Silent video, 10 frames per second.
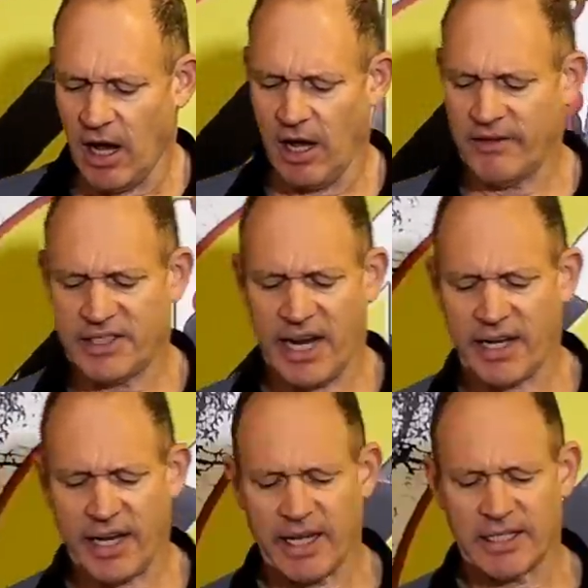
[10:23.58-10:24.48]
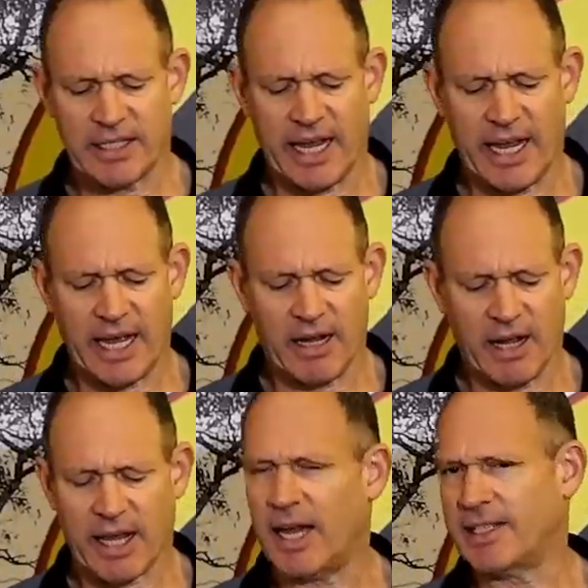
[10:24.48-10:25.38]
over 10 years and
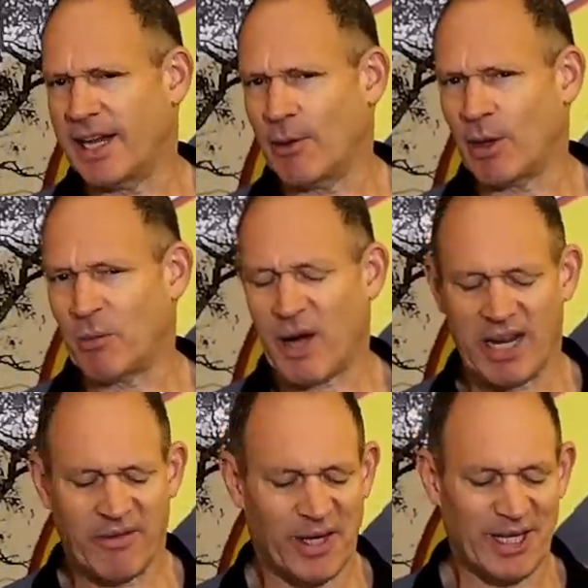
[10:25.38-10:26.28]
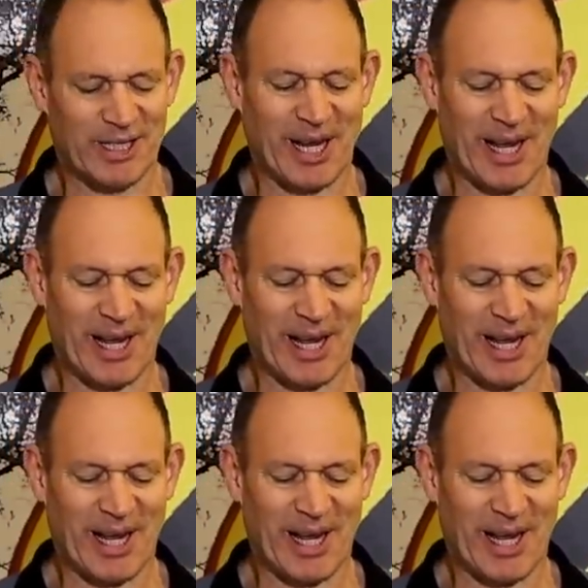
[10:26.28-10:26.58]
I can't tell you what the brand of it is,